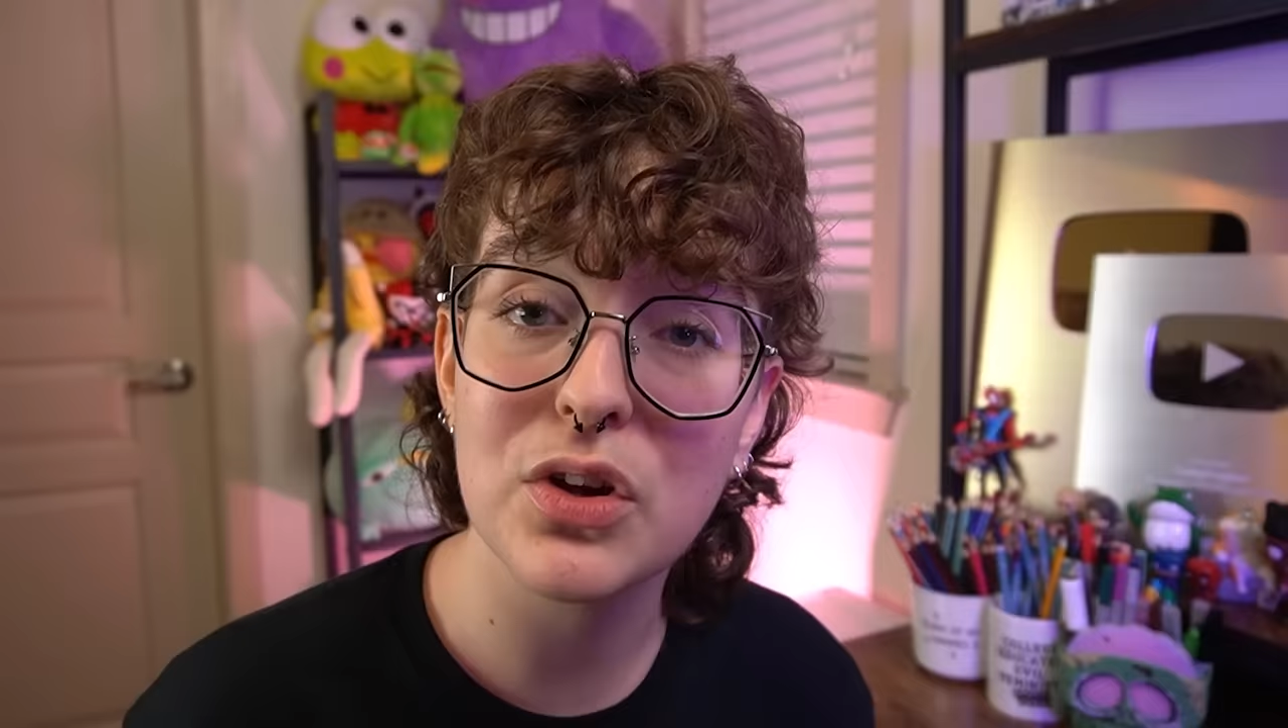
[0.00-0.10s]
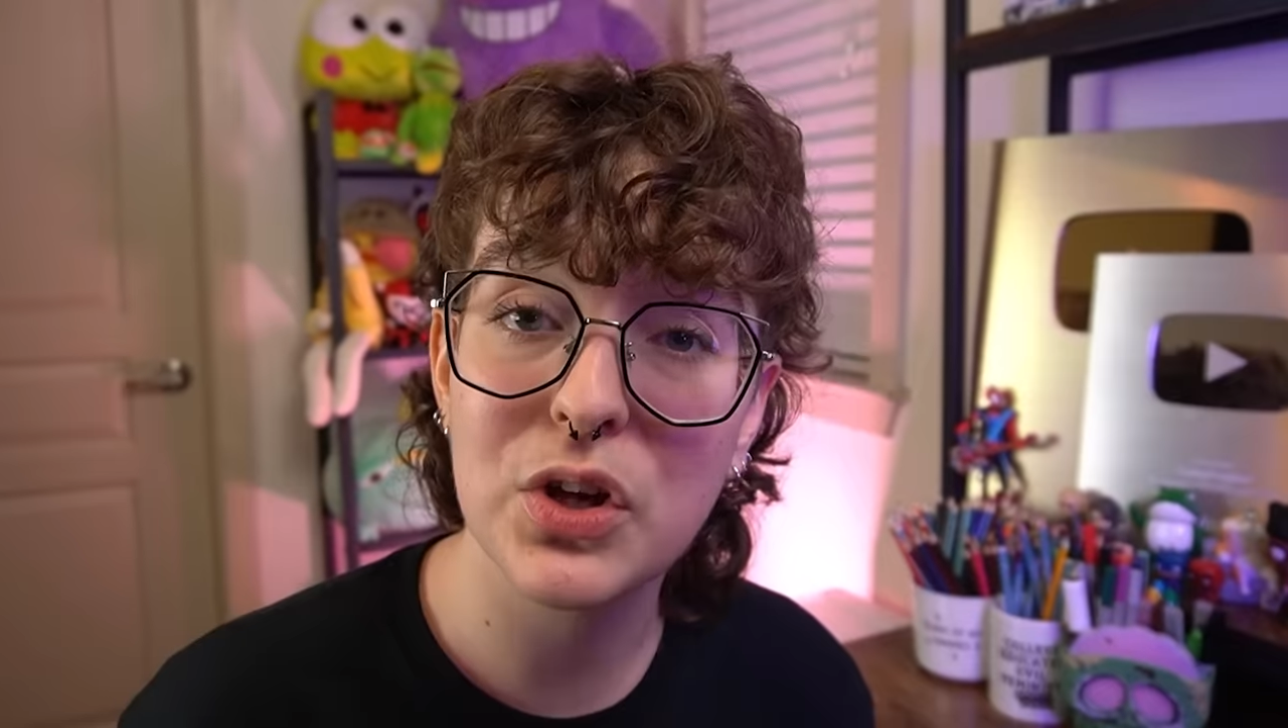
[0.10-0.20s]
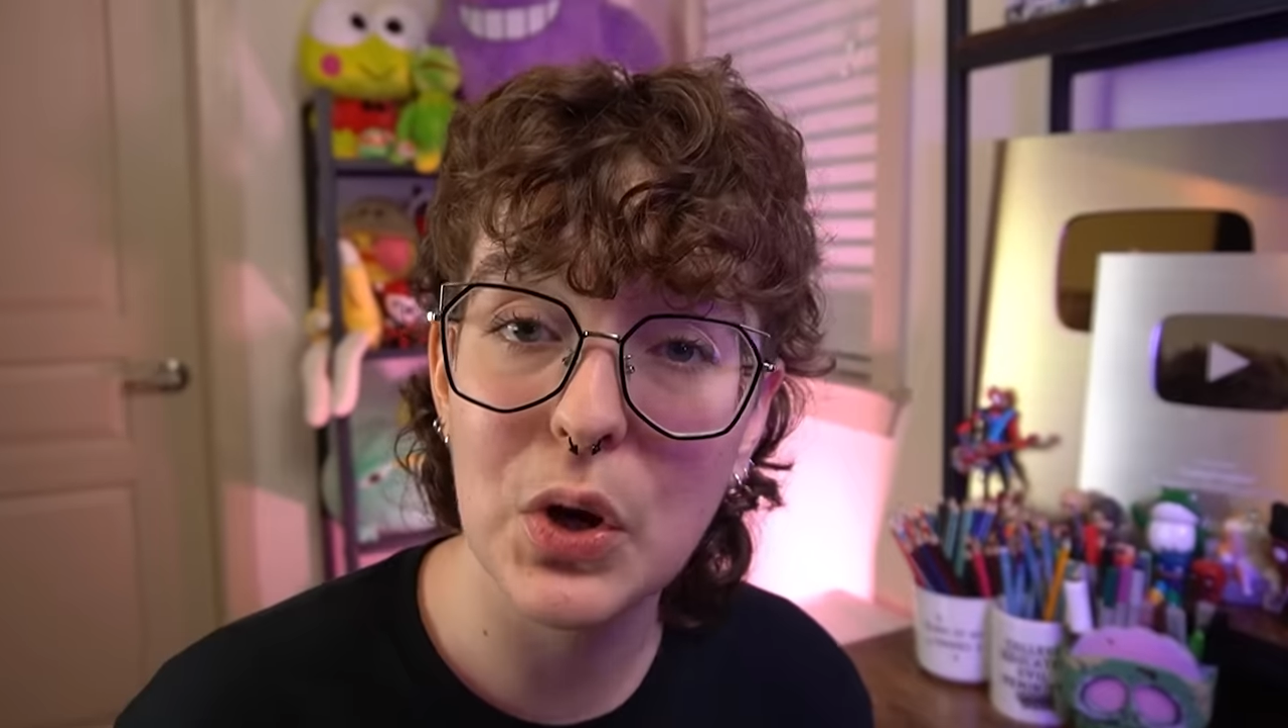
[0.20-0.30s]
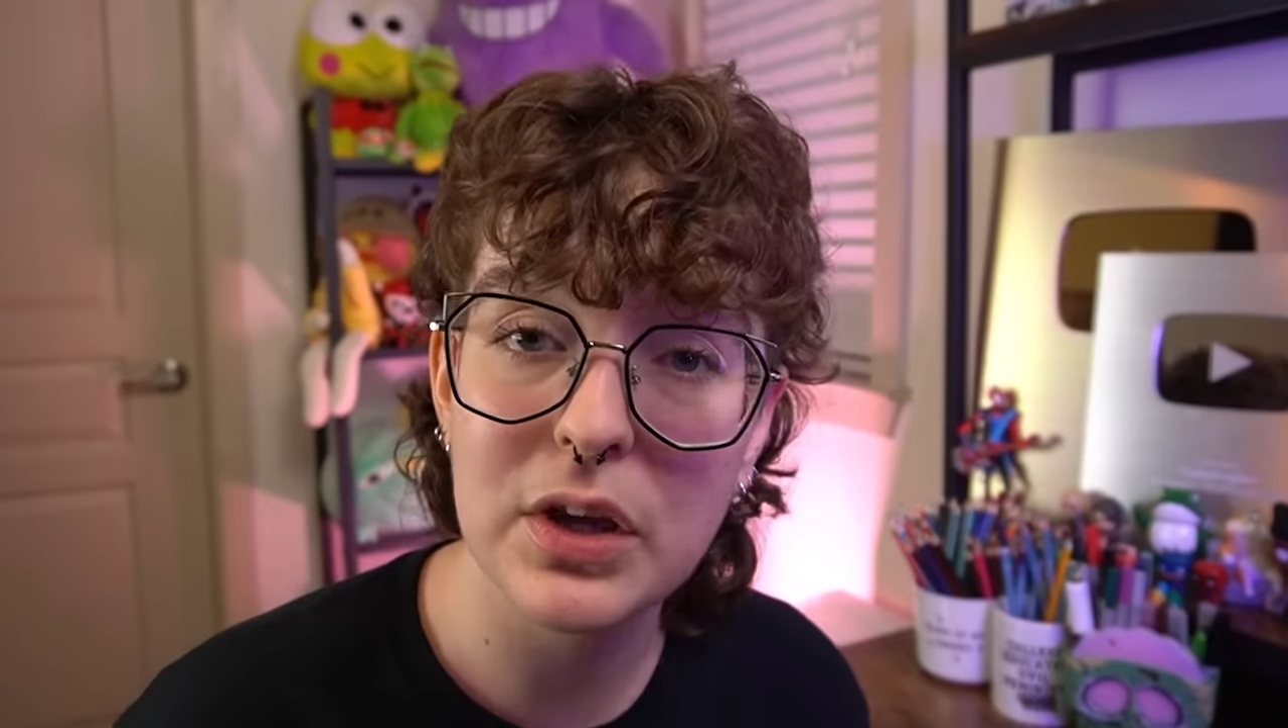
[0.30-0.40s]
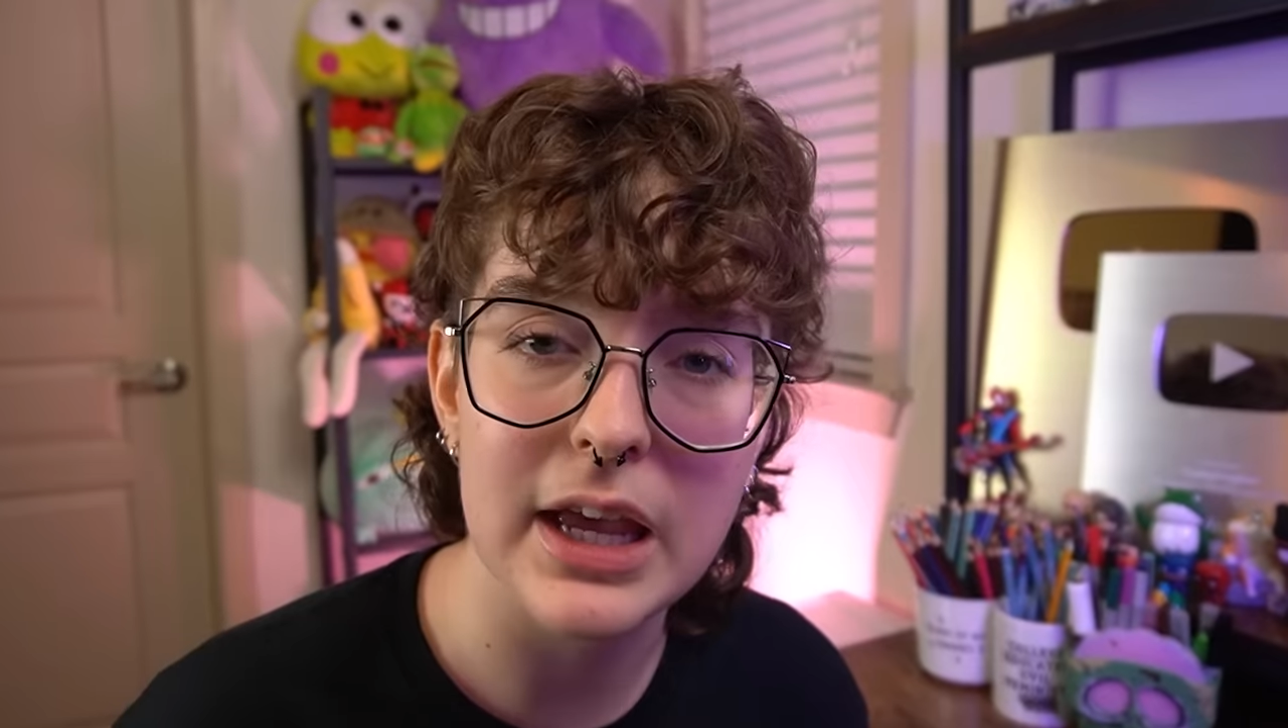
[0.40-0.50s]
the
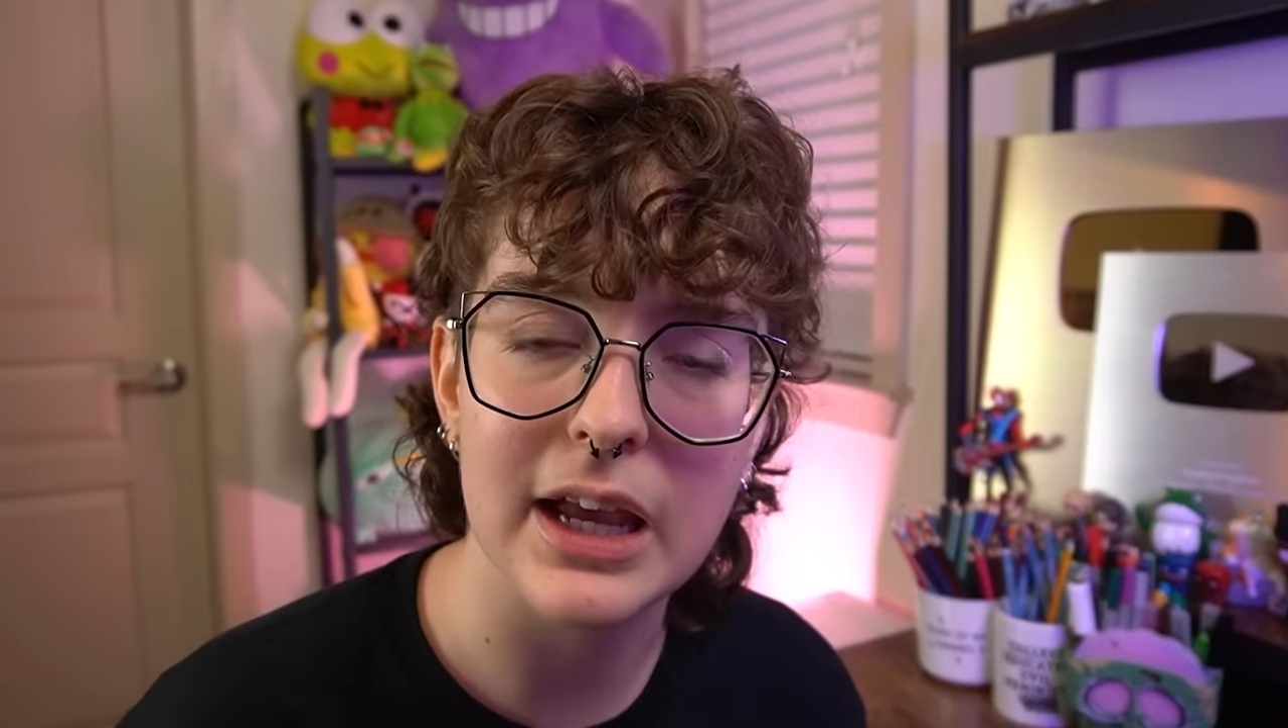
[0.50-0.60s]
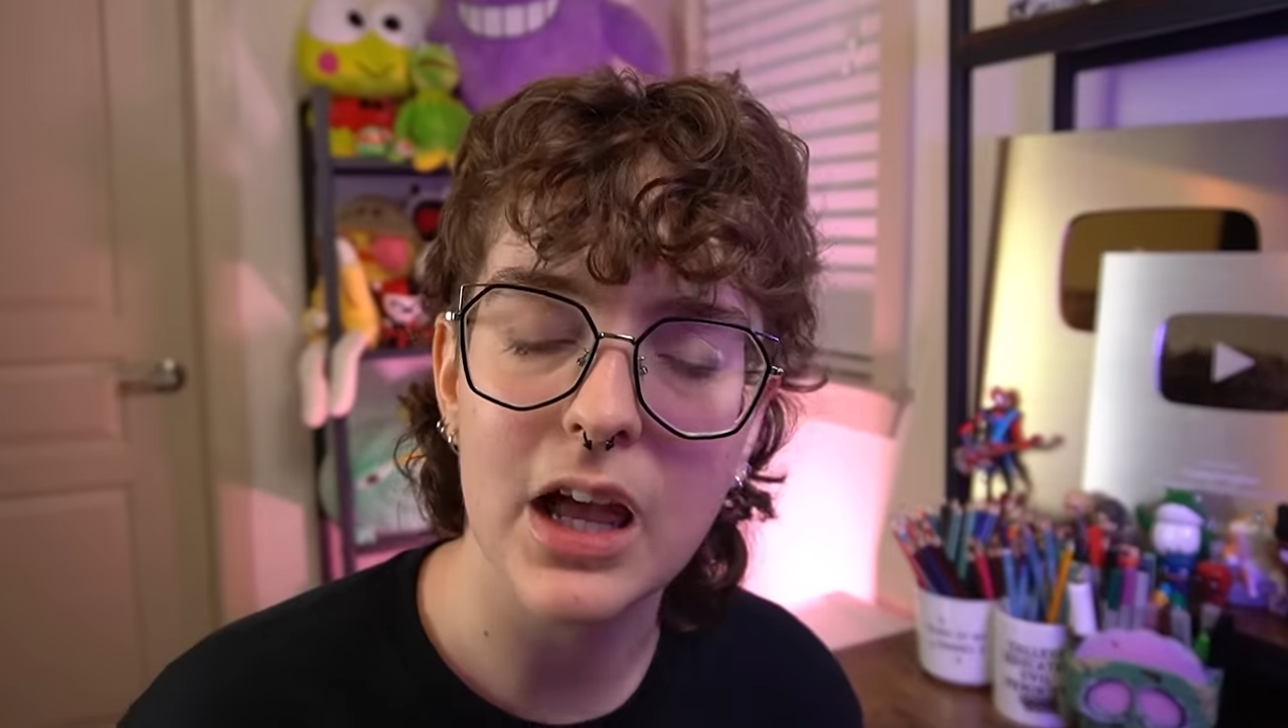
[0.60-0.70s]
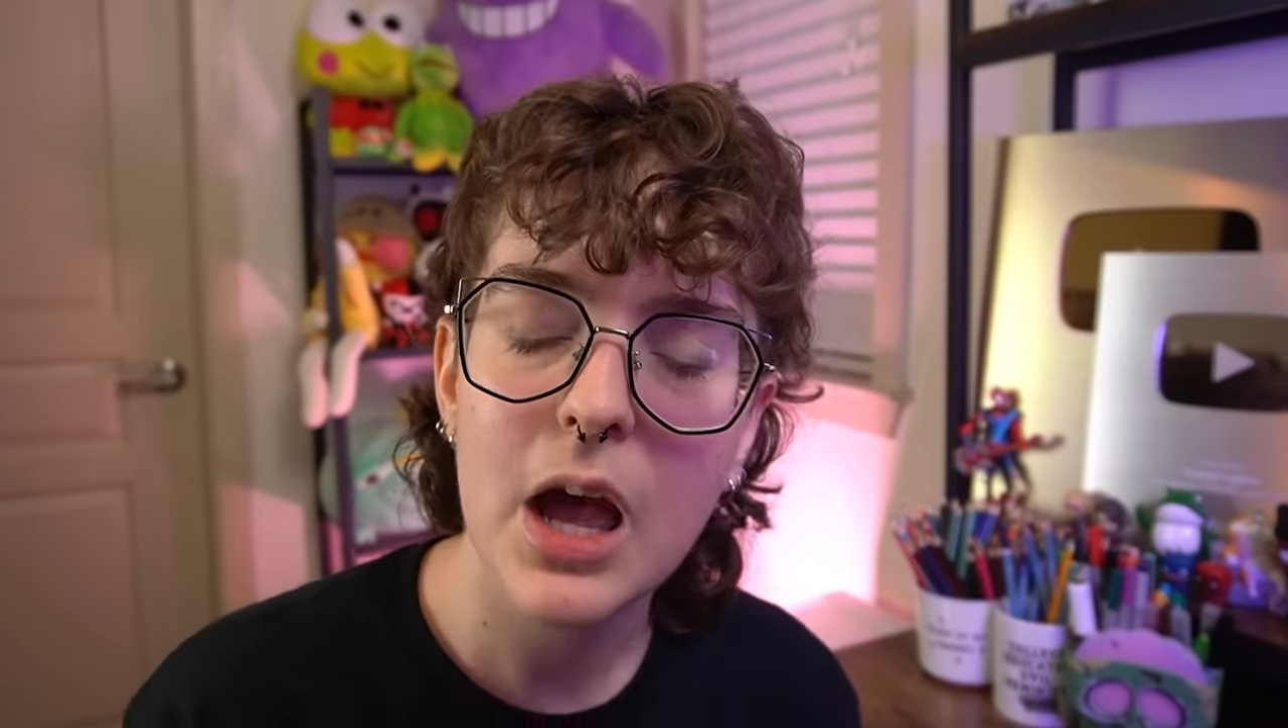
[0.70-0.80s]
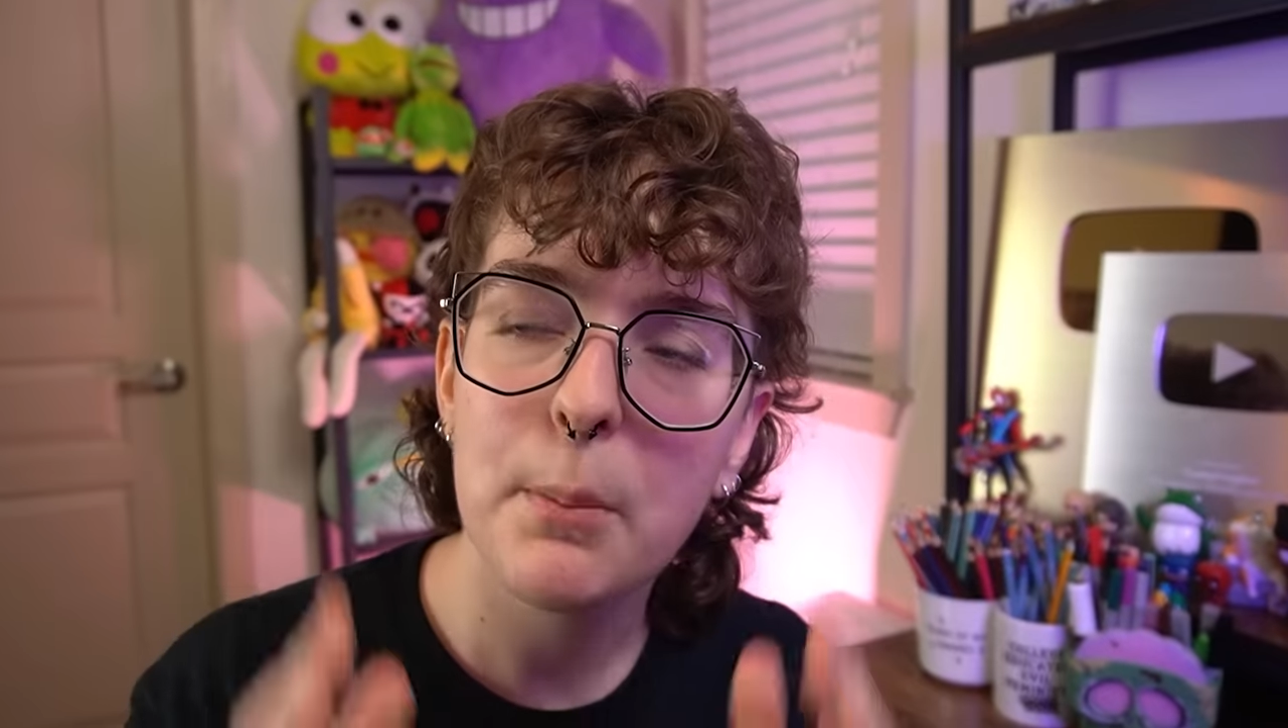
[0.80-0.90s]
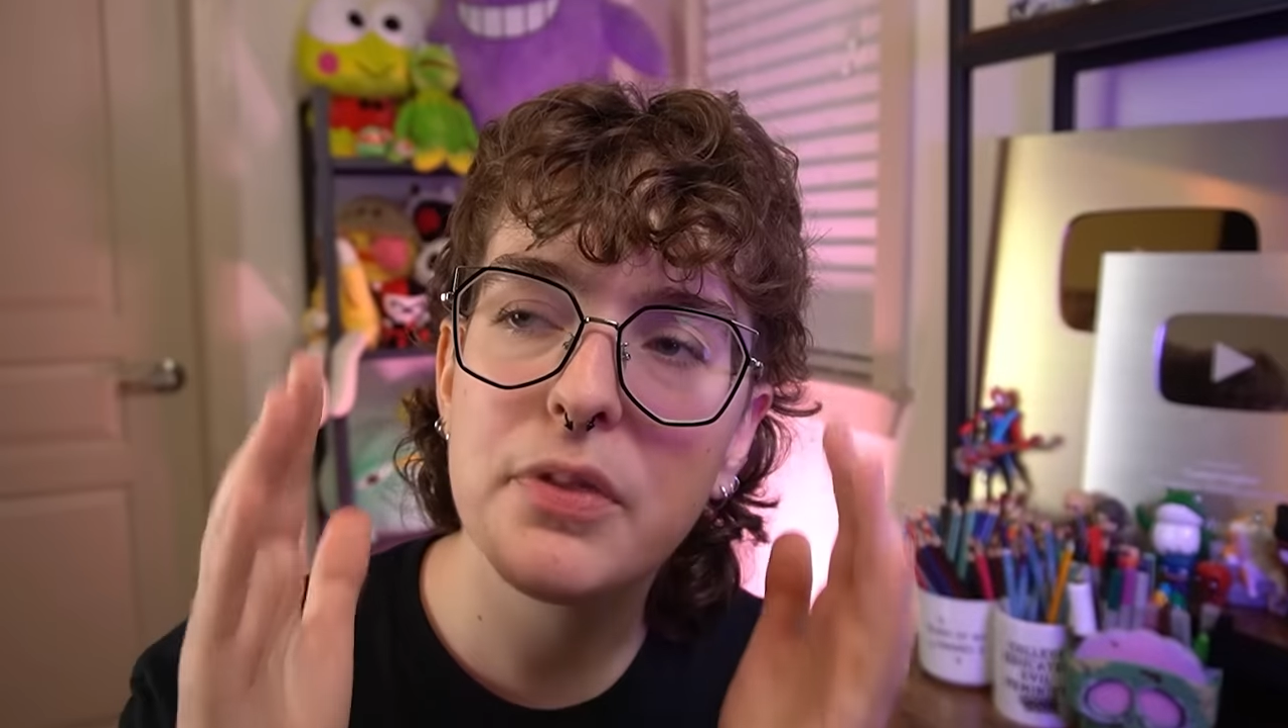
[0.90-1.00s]
cooking,